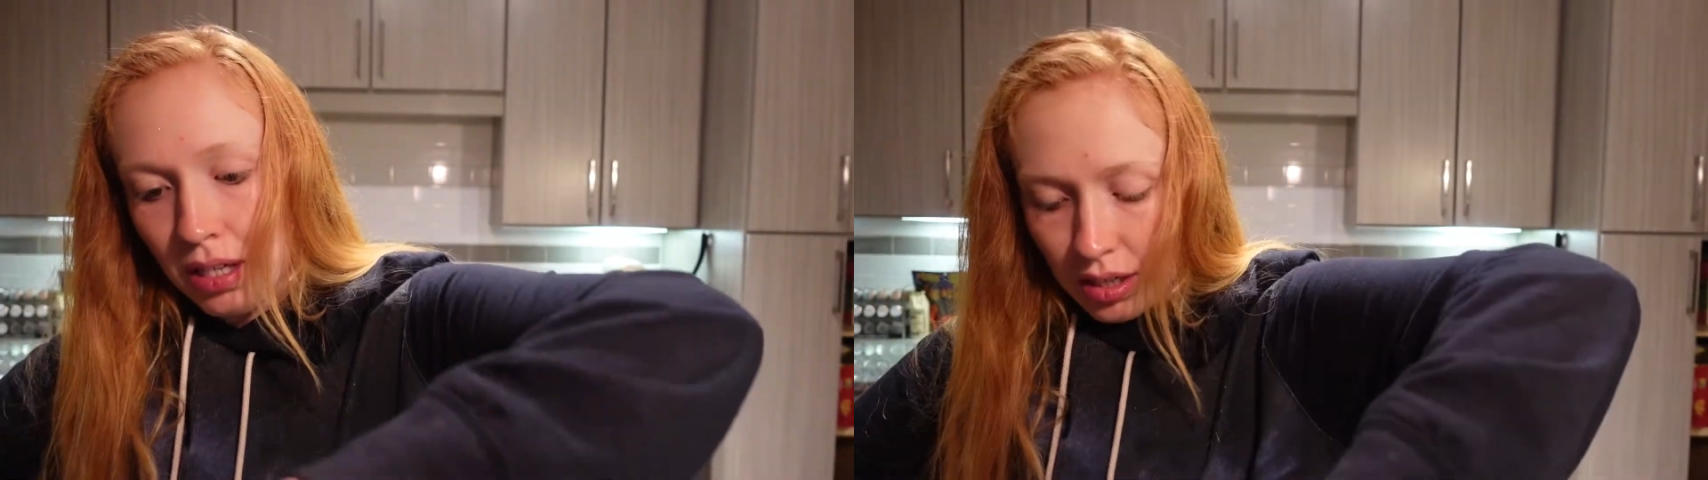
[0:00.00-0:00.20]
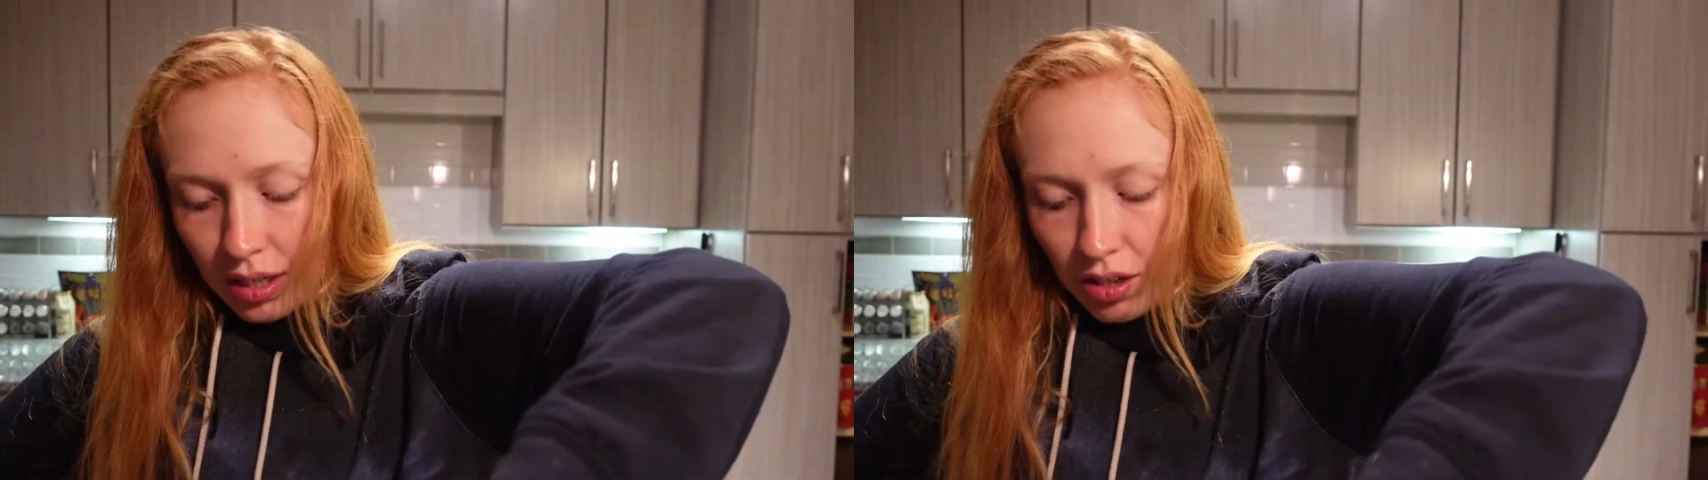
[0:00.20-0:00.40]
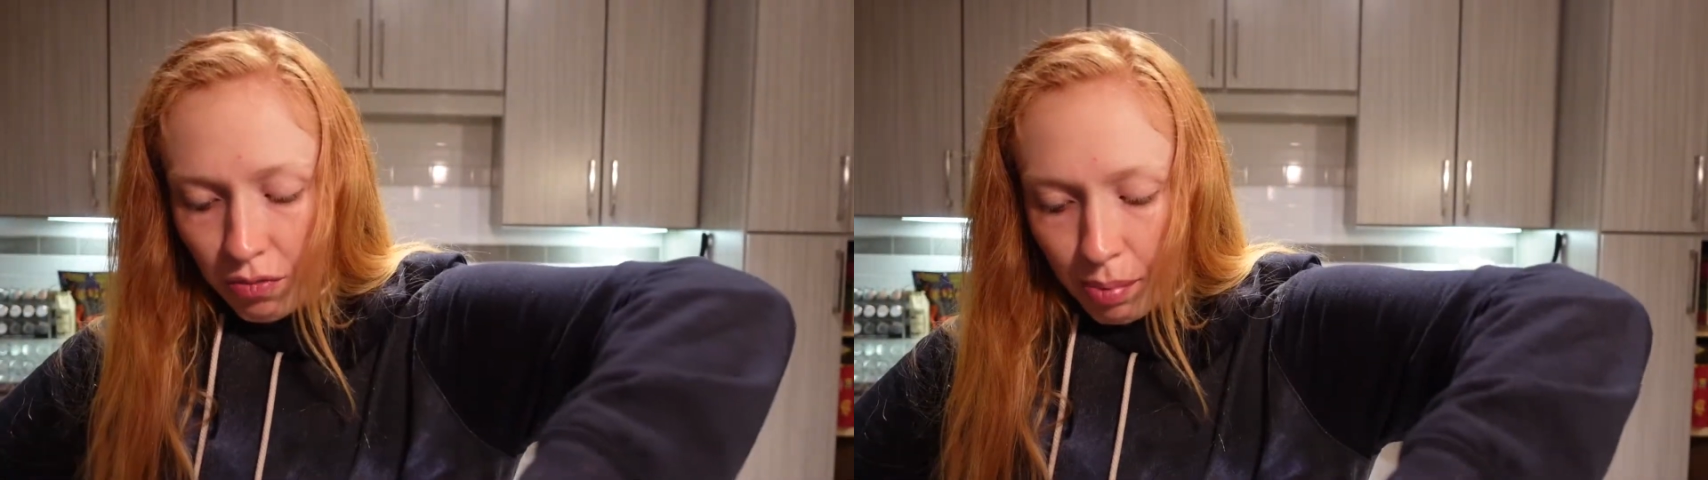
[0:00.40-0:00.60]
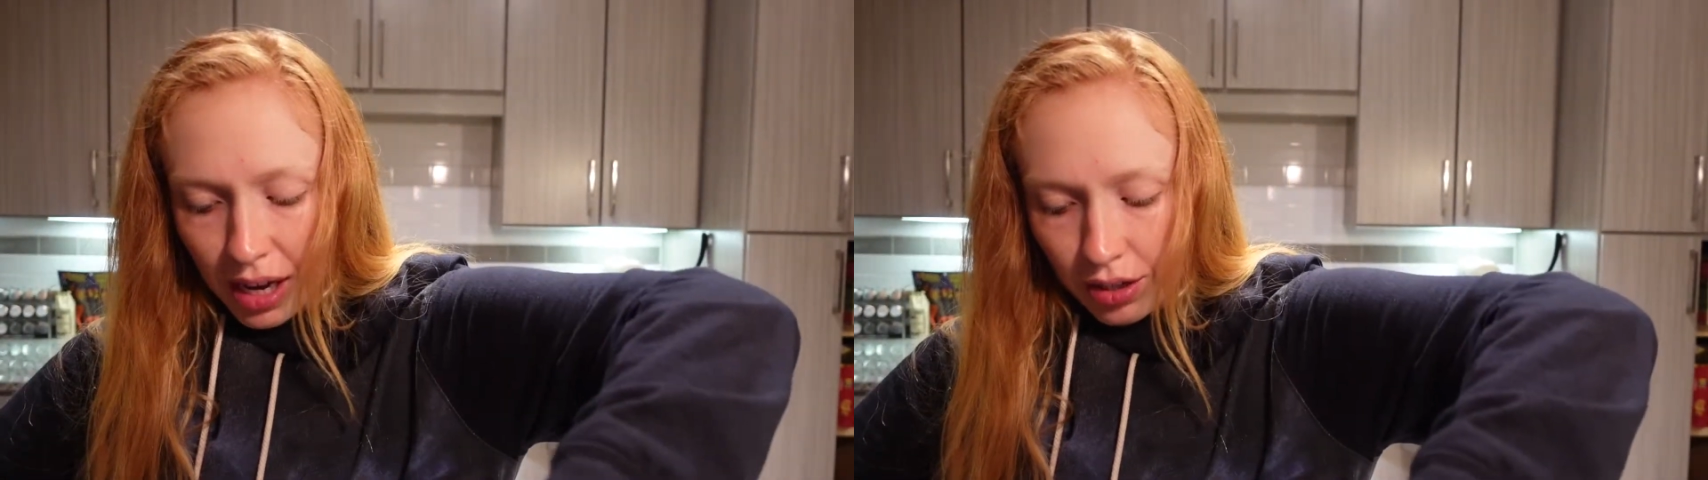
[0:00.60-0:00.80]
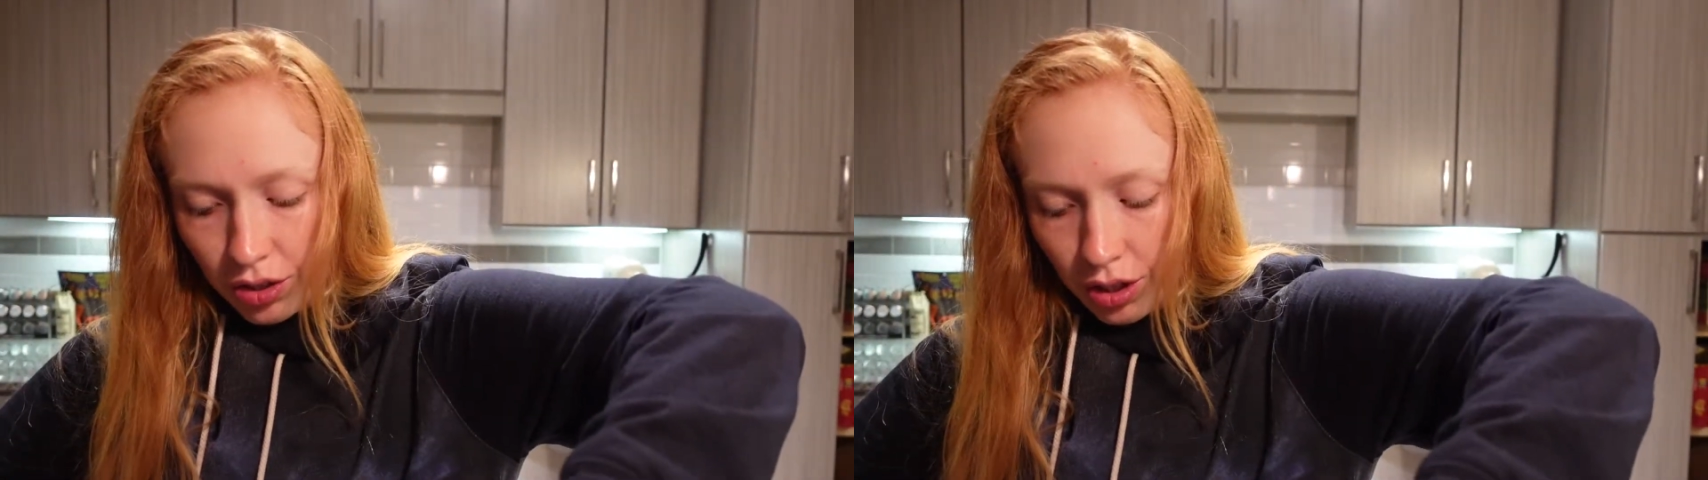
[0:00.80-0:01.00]
to give
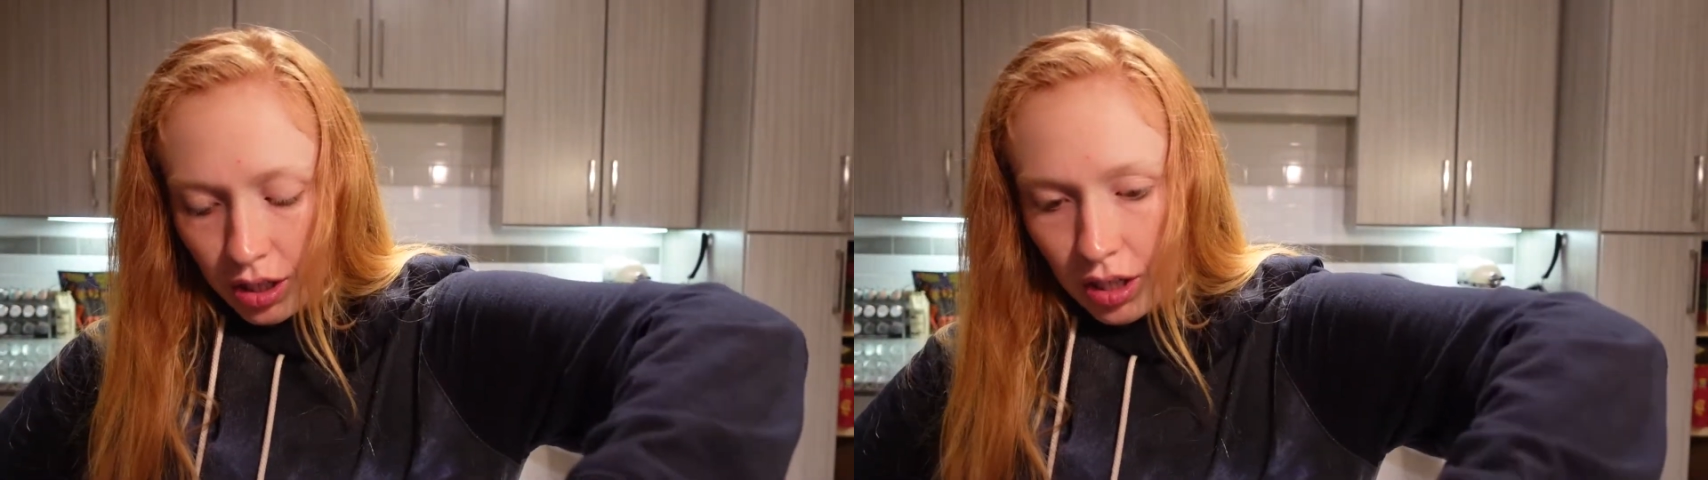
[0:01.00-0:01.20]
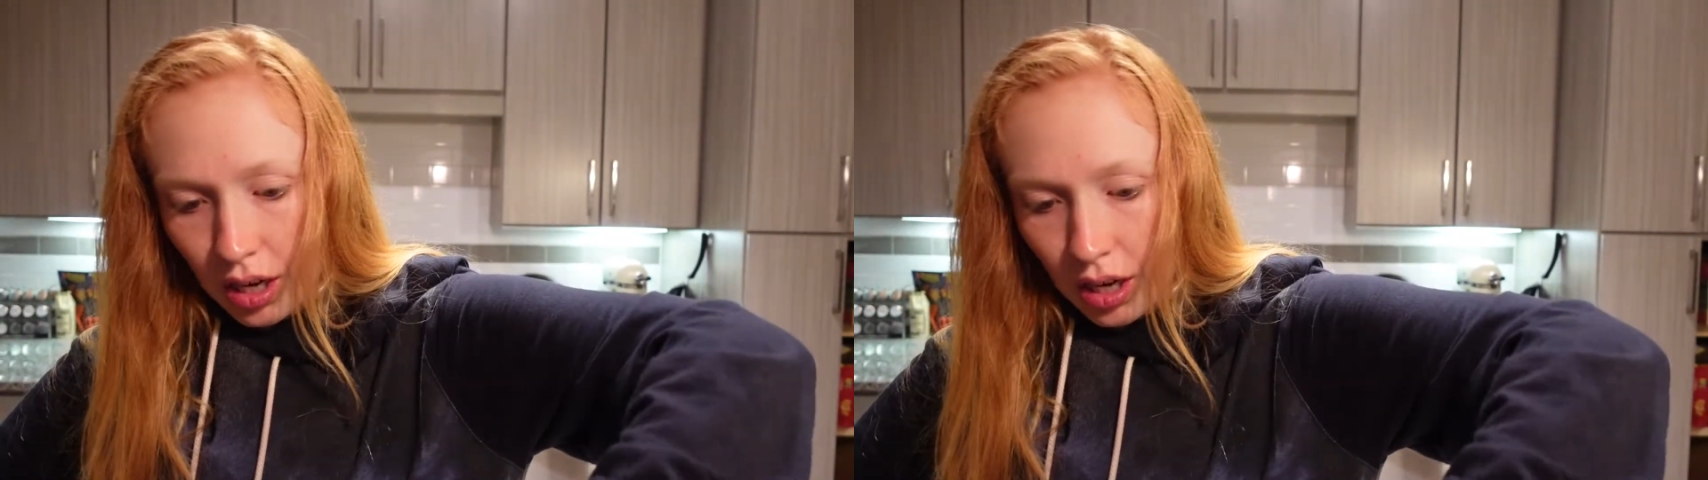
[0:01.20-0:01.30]
back to her